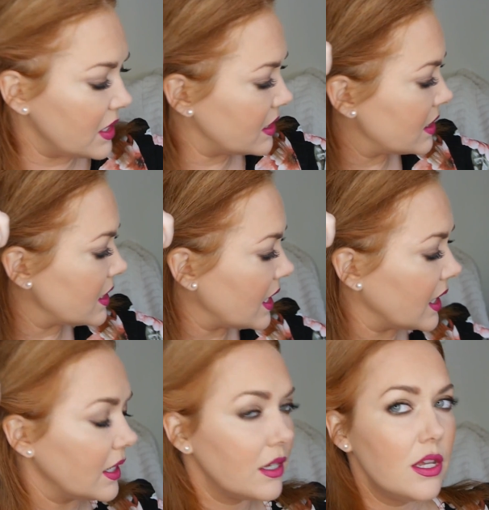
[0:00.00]
pieces
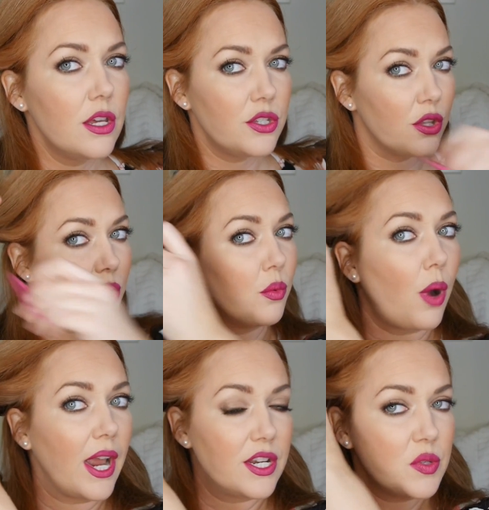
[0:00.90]
in to the
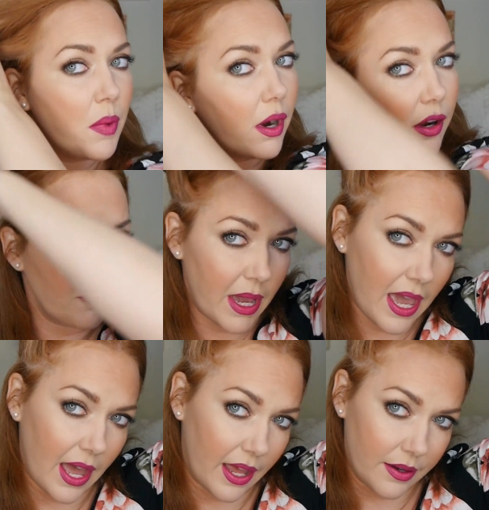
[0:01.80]
widest part of my
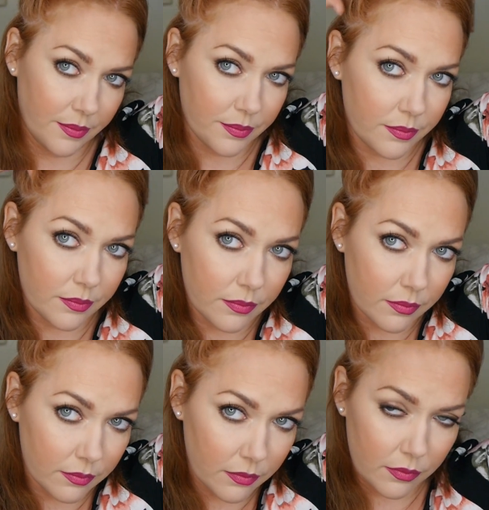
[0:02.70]
head.
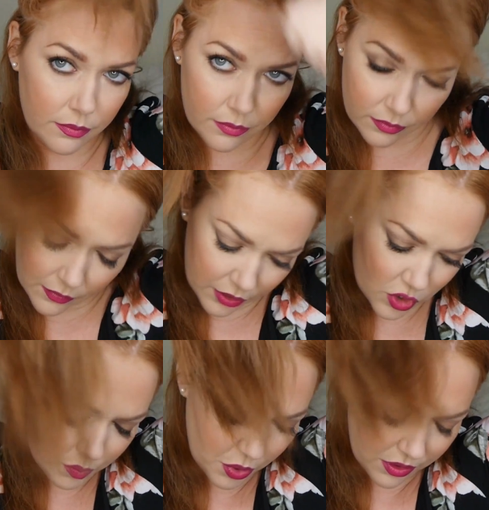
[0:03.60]
I'll
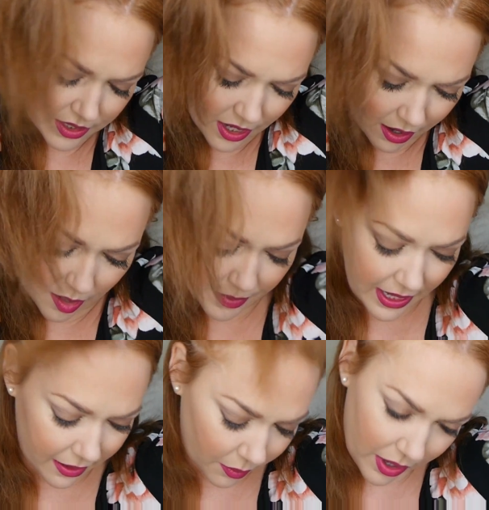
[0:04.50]
just pull this hair up
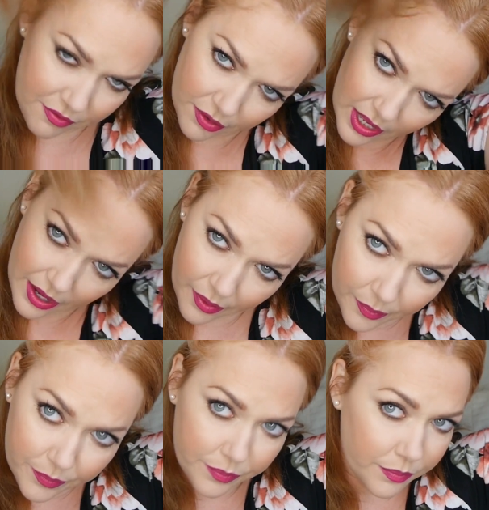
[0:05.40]
and out of the way for now.